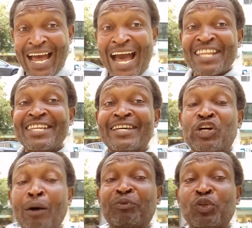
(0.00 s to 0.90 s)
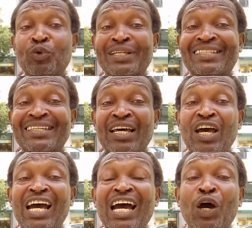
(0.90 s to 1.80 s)
And they come to do it
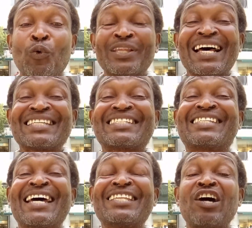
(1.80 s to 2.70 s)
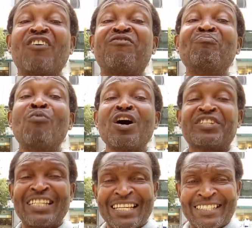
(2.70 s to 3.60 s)
with a state of
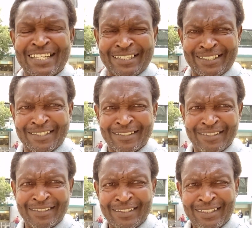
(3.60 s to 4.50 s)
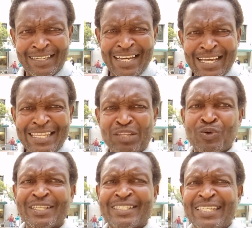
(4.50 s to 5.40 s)
mercilessness
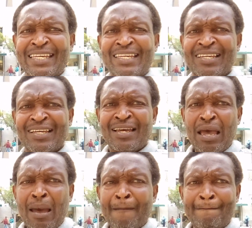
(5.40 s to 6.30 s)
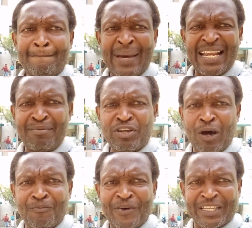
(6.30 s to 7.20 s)
that will see many
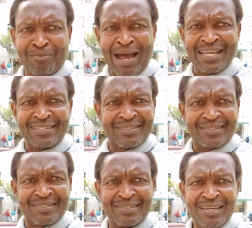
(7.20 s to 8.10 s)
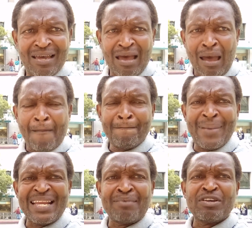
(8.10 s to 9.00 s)
become victimized,
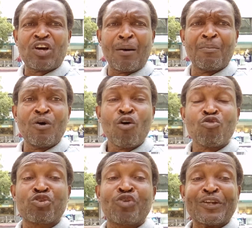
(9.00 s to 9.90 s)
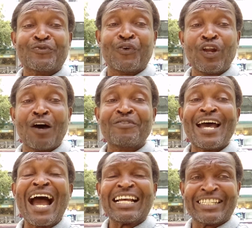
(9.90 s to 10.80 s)
many become regretful of
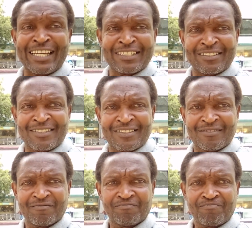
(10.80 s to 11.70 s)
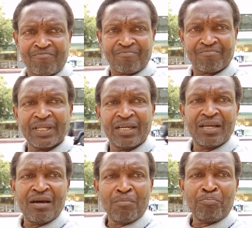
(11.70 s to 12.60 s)
their actions,
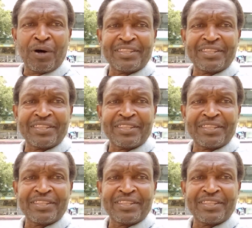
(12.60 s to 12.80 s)
but